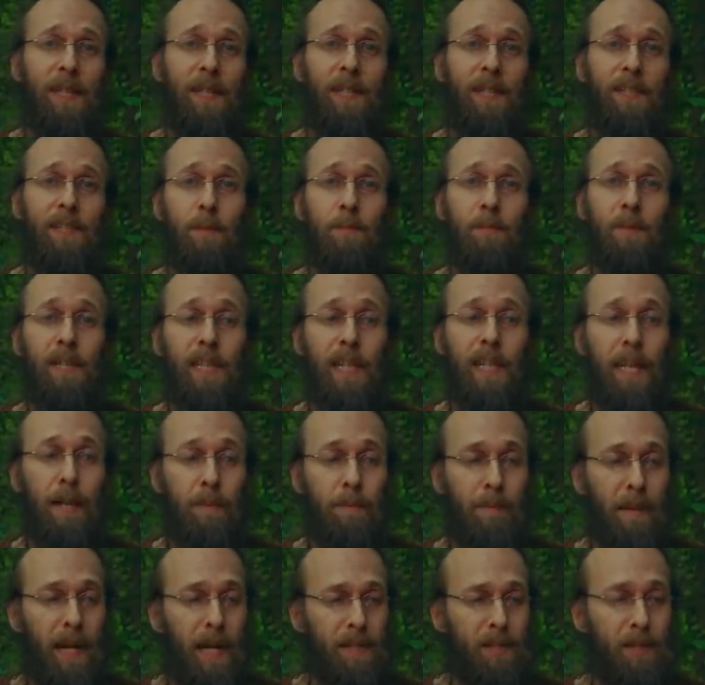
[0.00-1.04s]
something that I
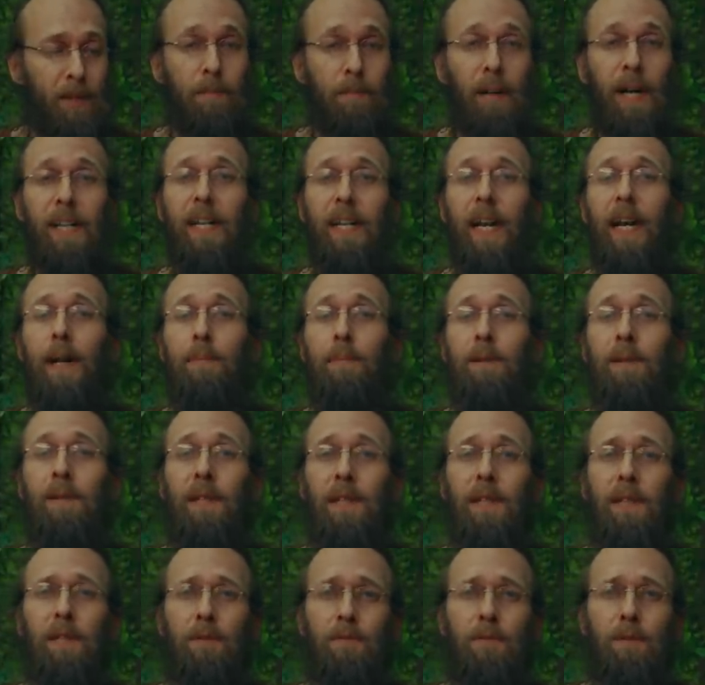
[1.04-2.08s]
imagine might happen
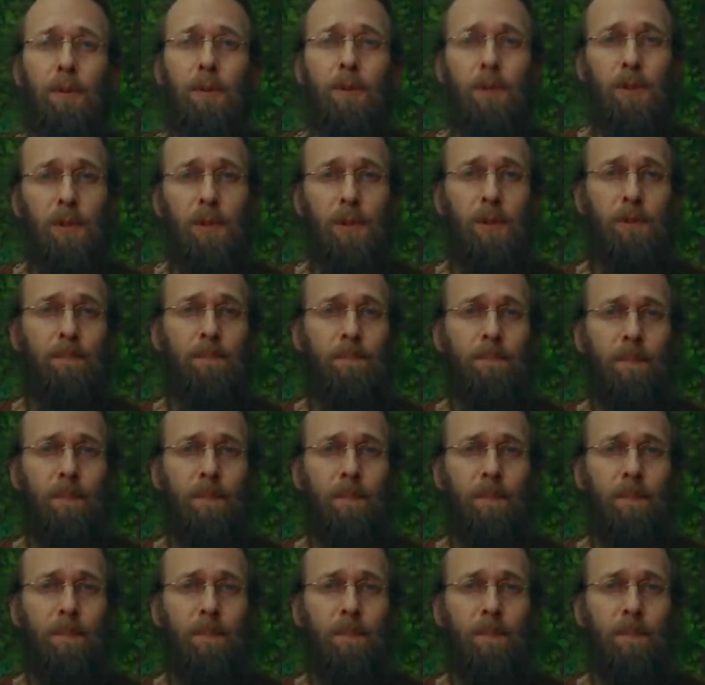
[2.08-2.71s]
in the future.